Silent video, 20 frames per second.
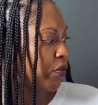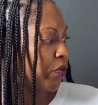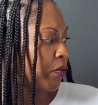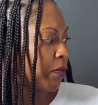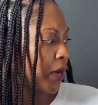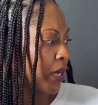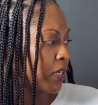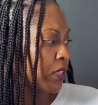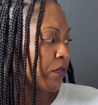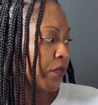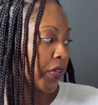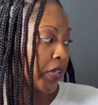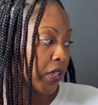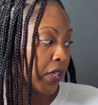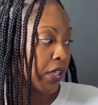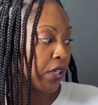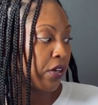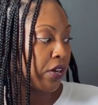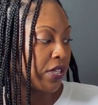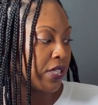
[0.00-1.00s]
Reminders for Healing,
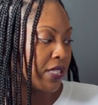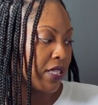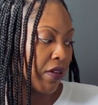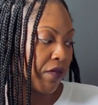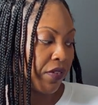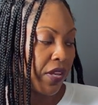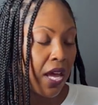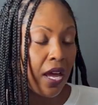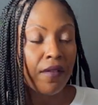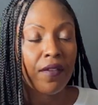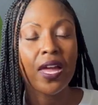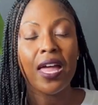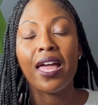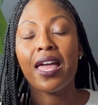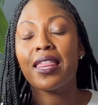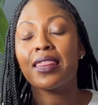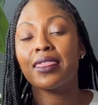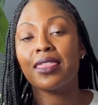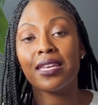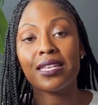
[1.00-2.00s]
Courage, and Self-Love.
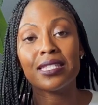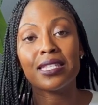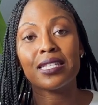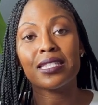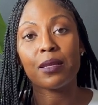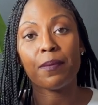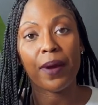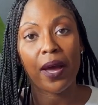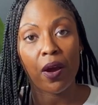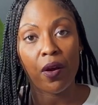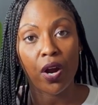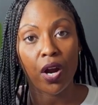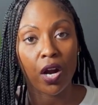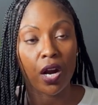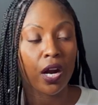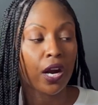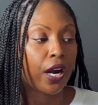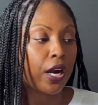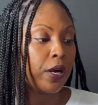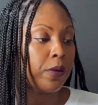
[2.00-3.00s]
This is about
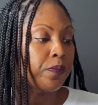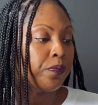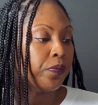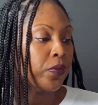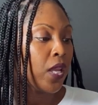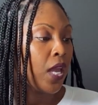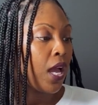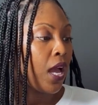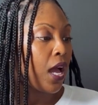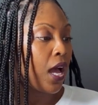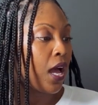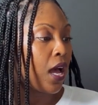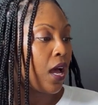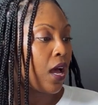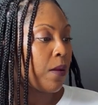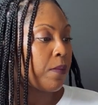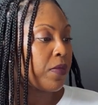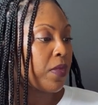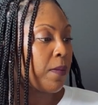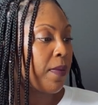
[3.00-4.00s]
her.
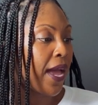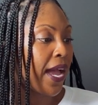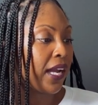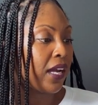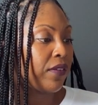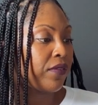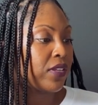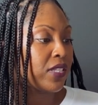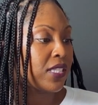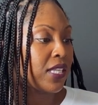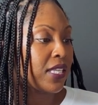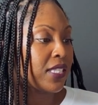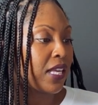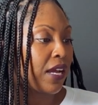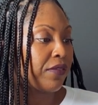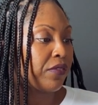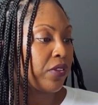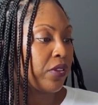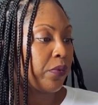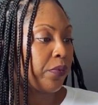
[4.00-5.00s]
The back of it says,
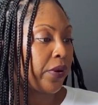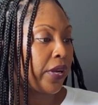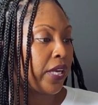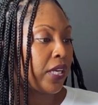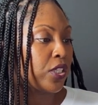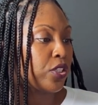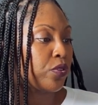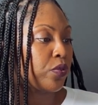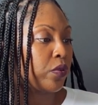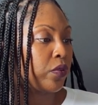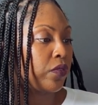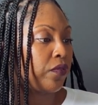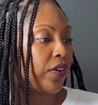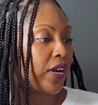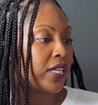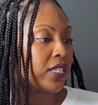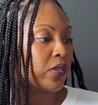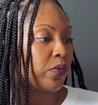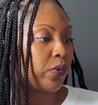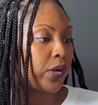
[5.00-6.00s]
after the rain, truth
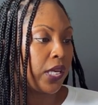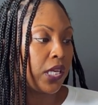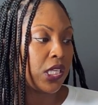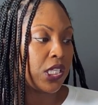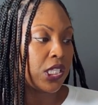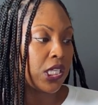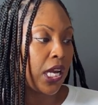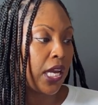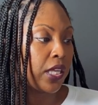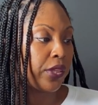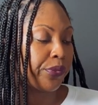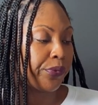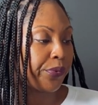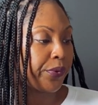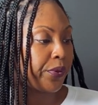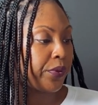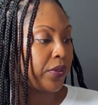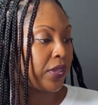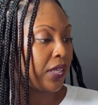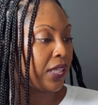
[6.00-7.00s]
finds a way to shine
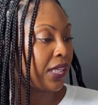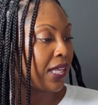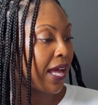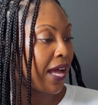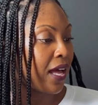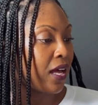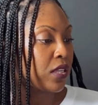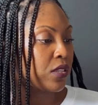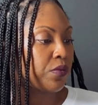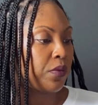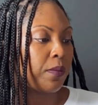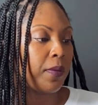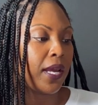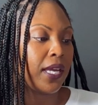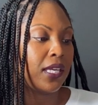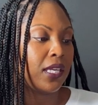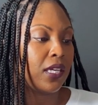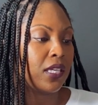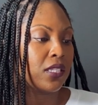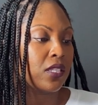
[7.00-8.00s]
through the clouds,
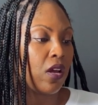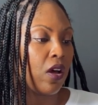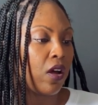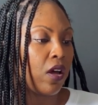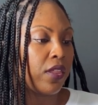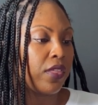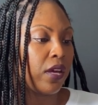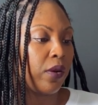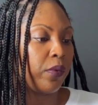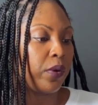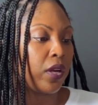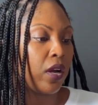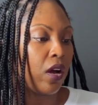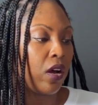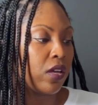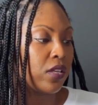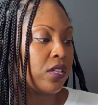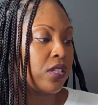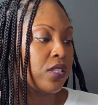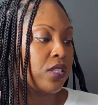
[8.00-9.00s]
reminding us all that we
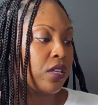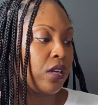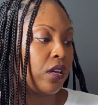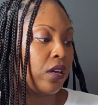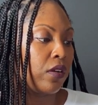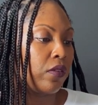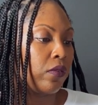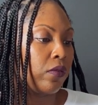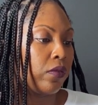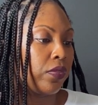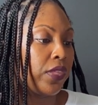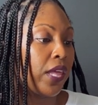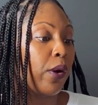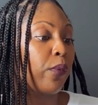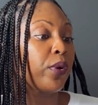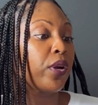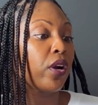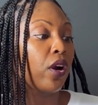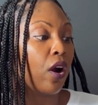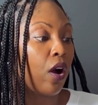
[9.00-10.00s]

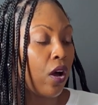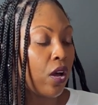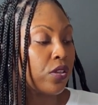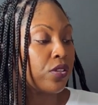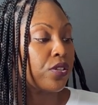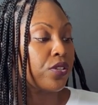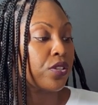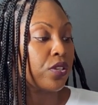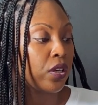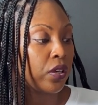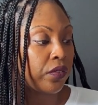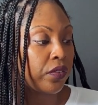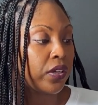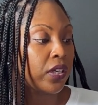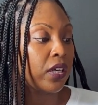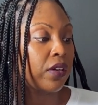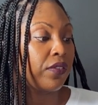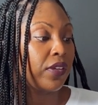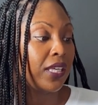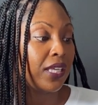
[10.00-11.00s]
are all deserving
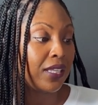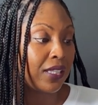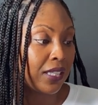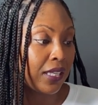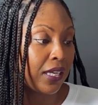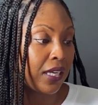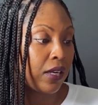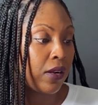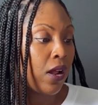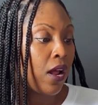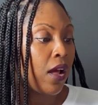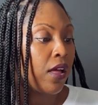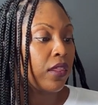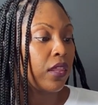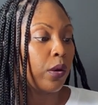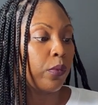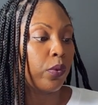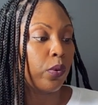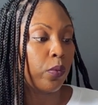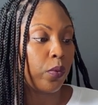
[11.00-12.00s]
of healing,
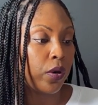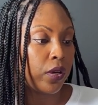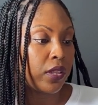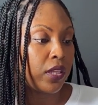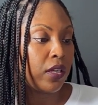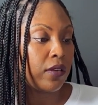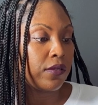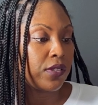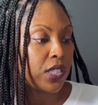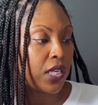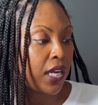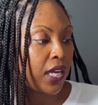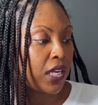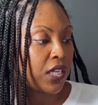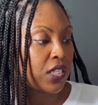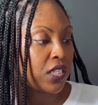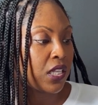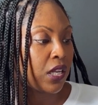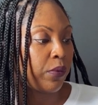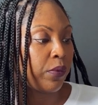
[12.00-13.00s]
that we're worthy of
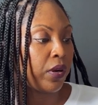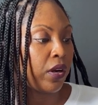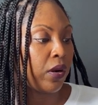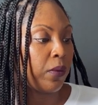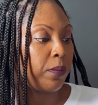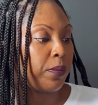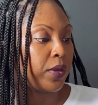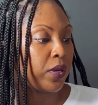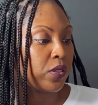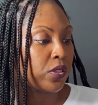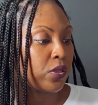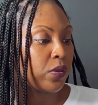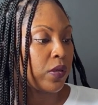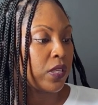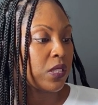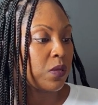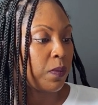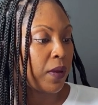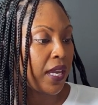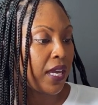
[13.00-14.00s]
change, that we are built to
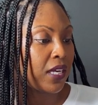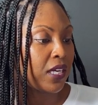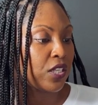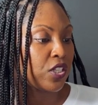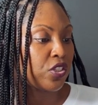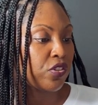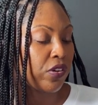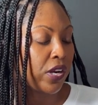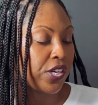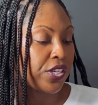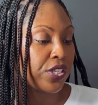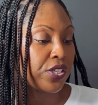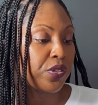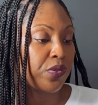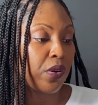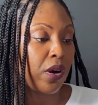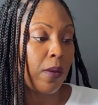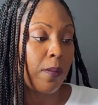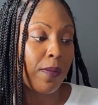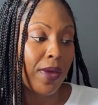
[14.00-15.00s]
expand and stretch into
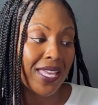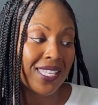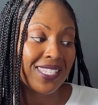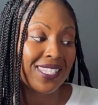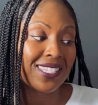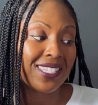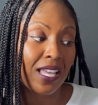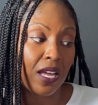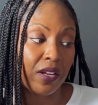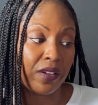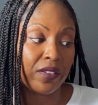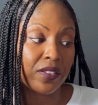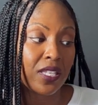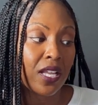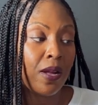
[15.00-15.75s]
our best selves.